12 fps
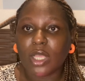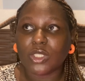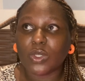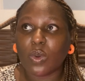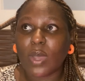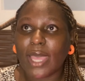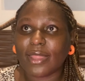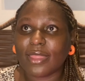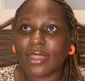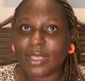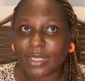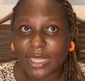So I
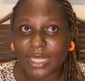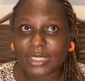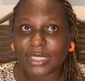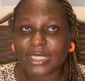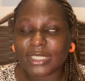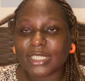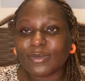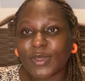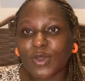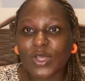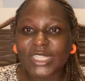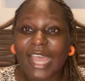think that it is
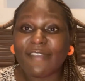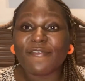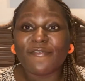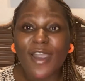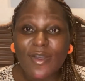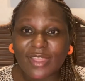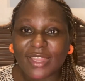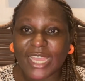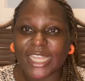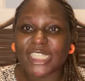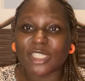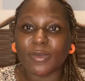because I found out that
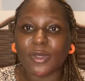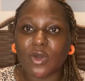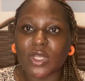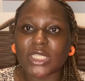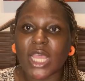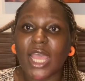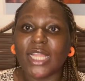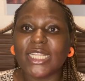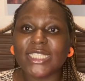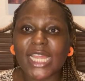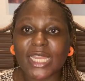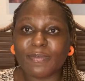it is because
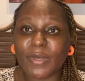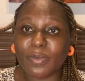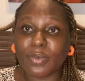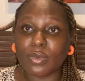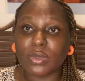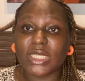these are the people,